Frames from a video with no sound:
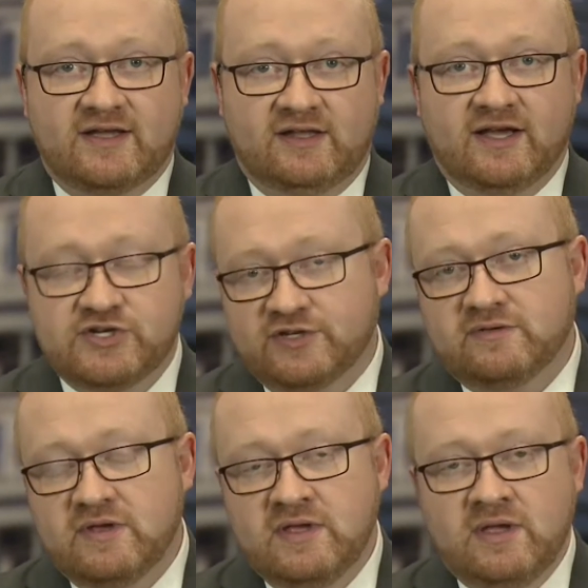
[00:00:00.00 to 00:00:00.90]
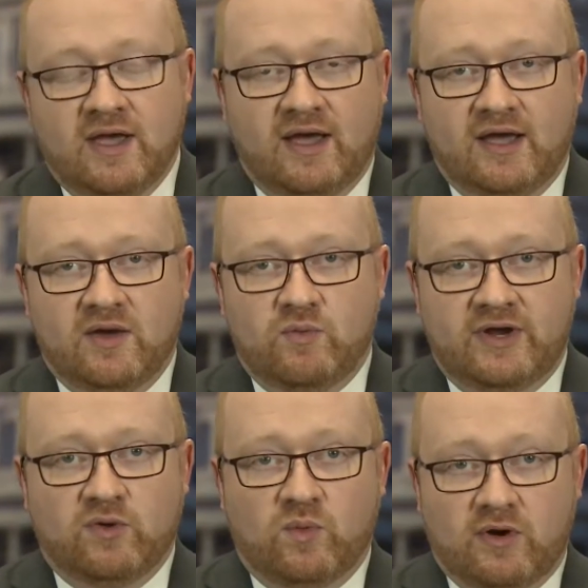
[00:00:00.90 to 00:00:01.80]
collection.
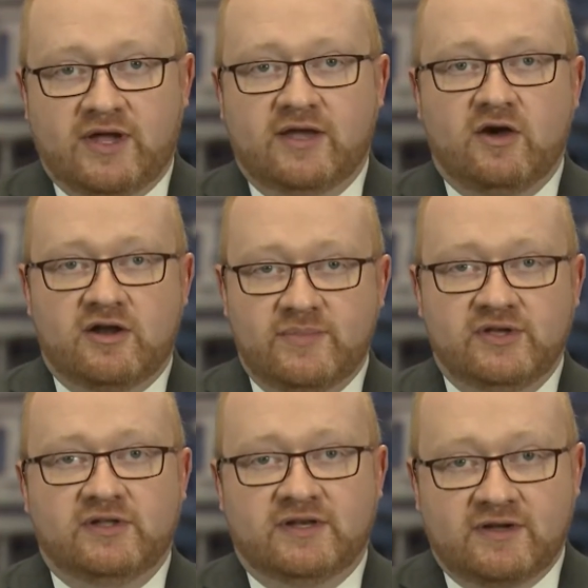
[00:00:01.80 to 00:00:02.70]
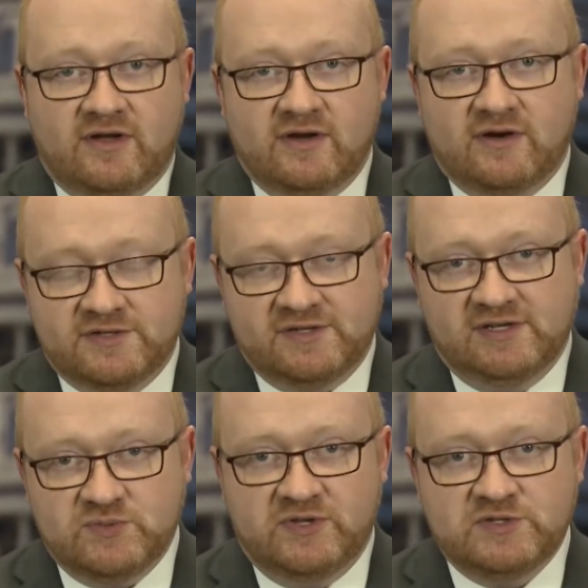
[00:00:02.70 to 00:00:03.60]
We are working on a bill in Congress
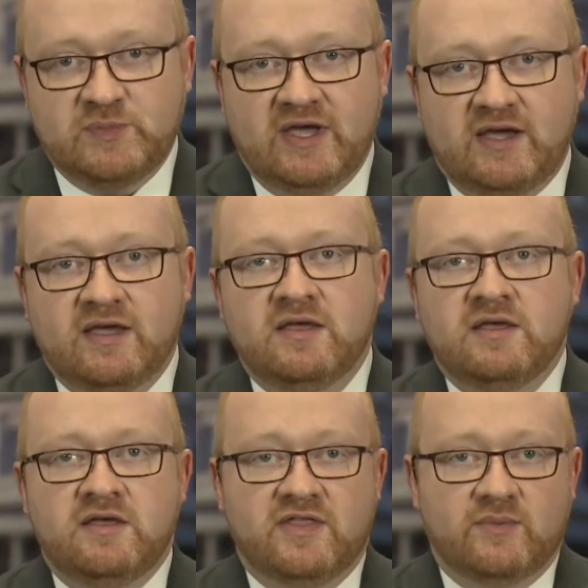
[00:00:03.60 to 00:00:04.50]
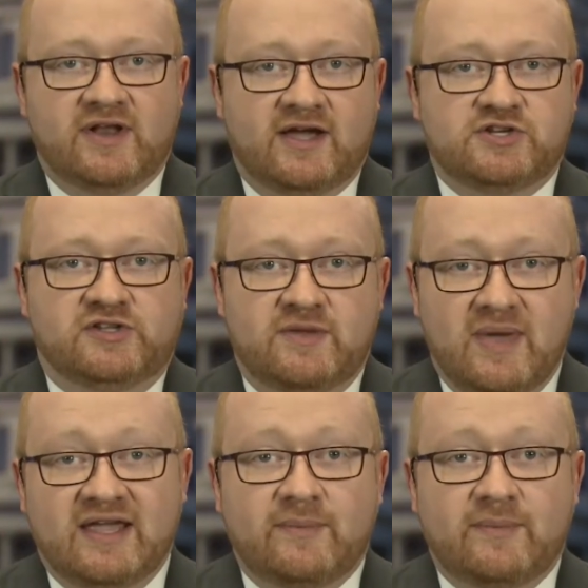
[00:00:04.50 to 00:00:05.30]
as we speak that would actually make